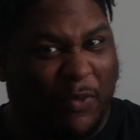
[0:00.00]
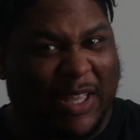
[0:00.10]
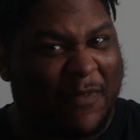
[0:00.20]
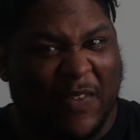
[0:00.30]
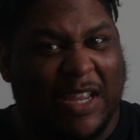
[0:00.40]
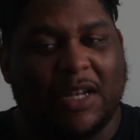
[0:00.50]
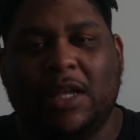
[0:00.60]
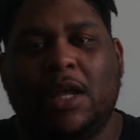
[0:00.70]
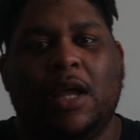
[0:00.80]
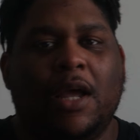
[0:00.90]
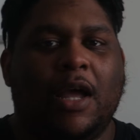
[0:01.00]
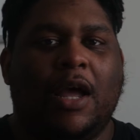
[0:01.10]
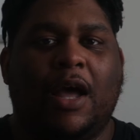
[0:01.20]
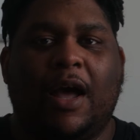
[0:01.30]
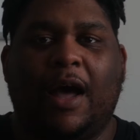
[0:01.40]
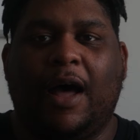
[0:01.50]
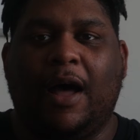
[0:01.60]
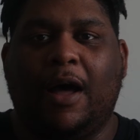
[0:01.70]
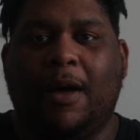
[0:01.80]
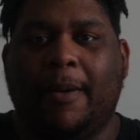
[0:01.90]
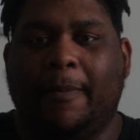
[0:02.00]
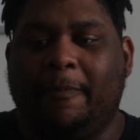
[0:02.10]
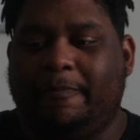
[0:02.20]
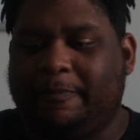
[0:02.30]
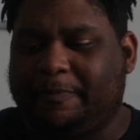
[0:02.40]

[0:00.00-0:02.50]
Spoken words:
WikiFeet. But